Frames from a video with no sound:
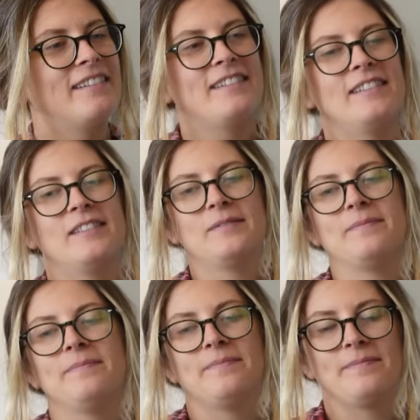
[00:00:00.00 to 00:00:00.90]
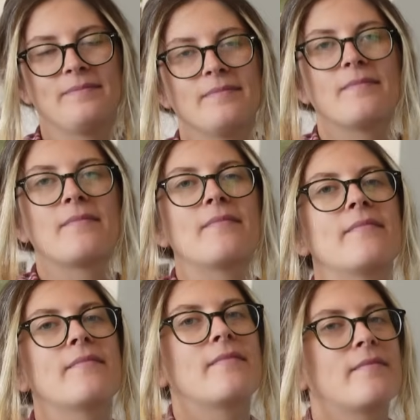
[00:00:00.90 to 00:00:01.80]

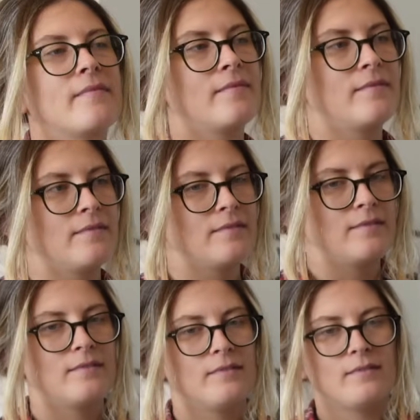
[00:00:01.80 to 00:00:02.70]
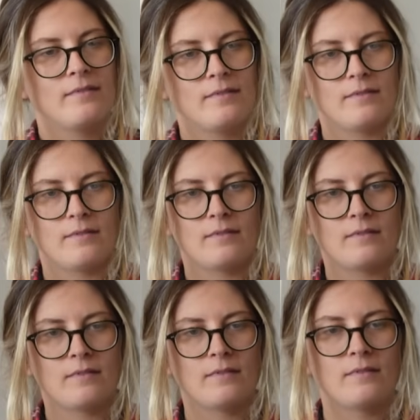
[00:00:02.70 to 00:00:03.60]

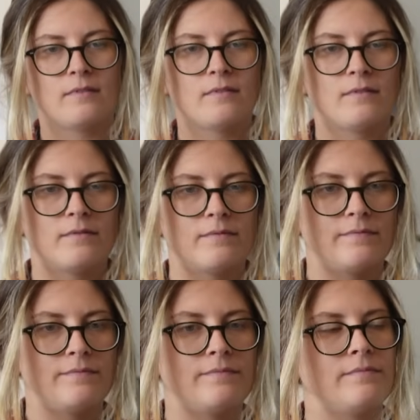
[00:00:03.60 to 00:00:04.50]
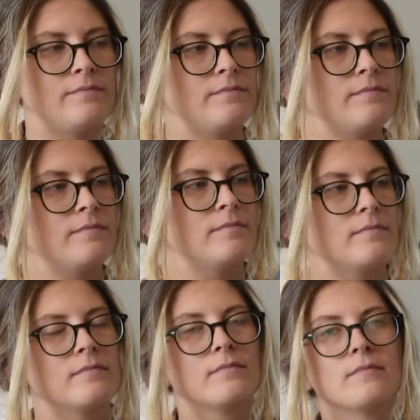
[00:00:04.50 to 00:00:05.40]

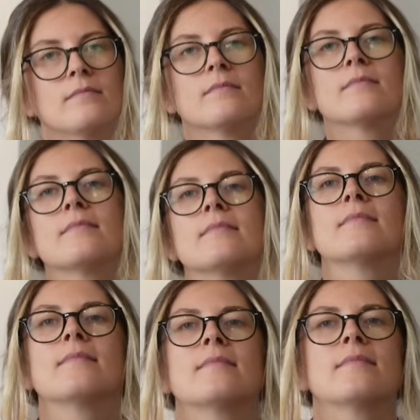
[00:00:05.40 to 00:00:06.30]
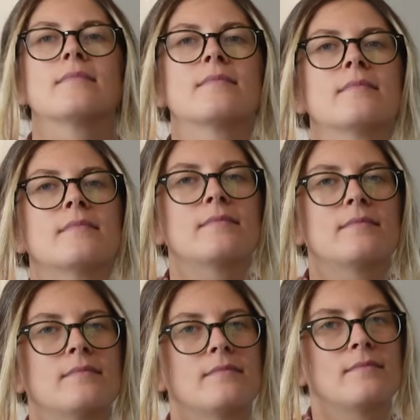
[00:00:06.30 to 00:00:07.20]

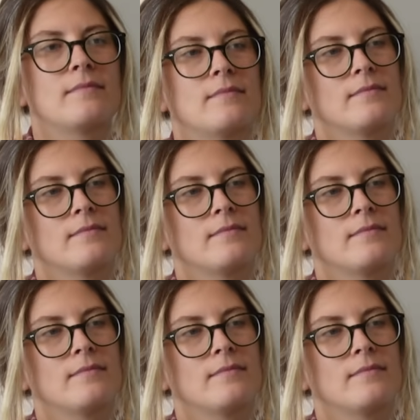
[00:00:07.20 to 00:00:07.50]
(silent)